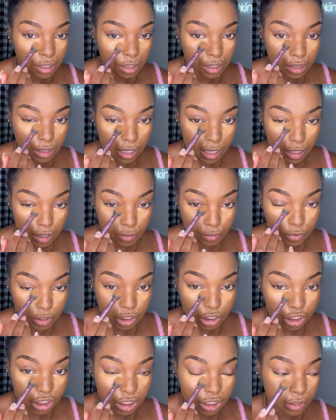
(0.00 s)
Like, we're
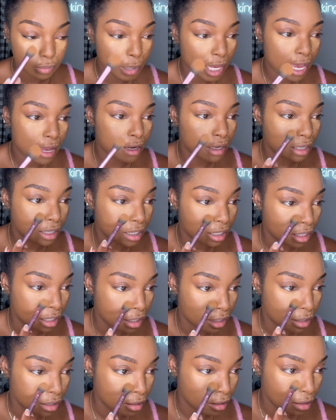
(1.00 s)
just patting it
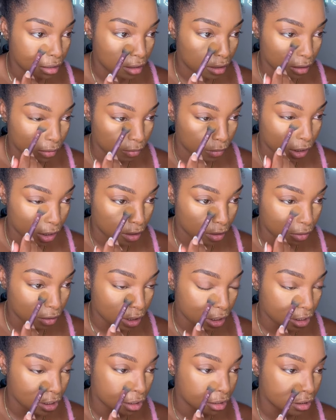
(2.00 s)
in. We don't
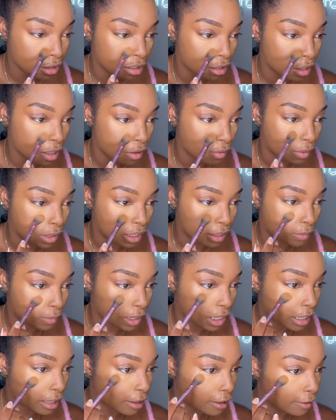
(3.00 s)
need it to go
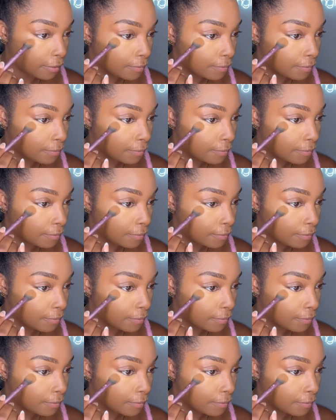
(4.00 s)
anywhere.